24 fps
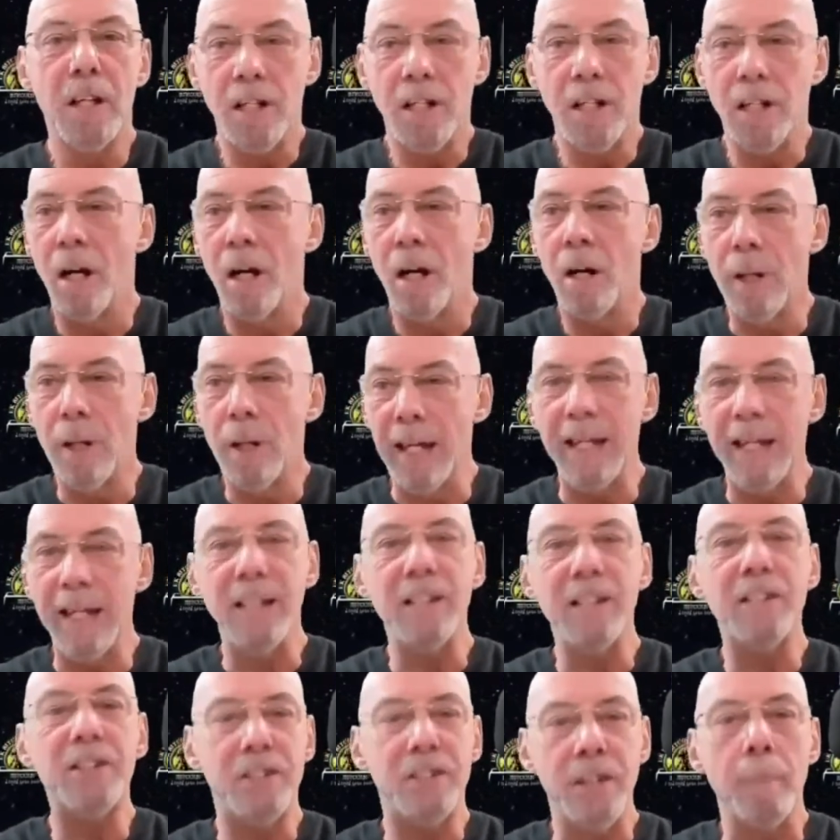you know it
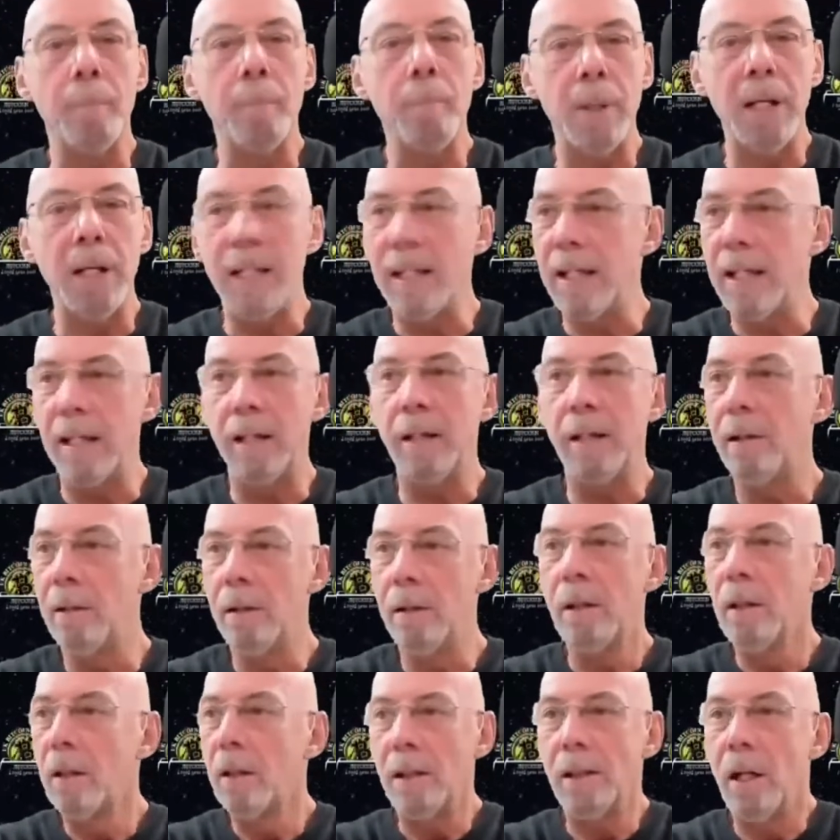is somebody in